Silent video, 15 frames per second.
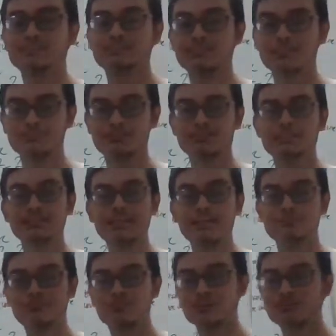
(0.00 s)
If you already
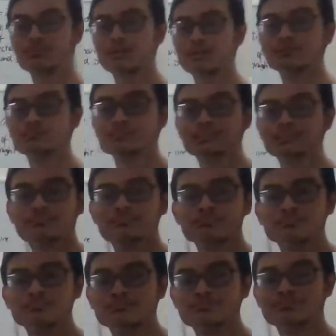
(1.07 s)
have one way, use it.
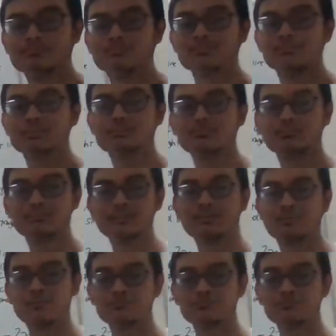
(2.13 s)
No need to think of